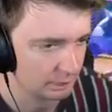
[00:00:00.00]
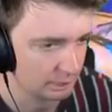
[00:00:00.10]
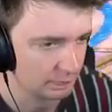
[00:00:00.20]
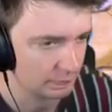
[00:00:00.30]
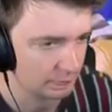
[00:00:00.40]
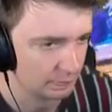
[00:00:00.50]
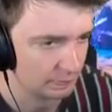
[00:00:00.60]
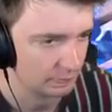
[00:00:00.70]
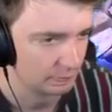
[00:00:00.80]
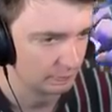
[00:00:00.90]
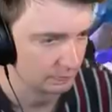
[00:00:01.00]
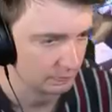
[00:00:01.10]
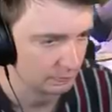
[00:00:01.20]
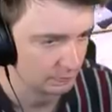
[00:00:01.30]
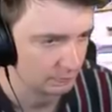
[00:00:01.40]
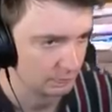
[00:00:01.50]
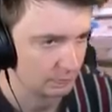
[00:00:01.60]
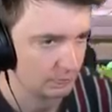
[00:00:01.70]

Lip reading: Nobody speaks.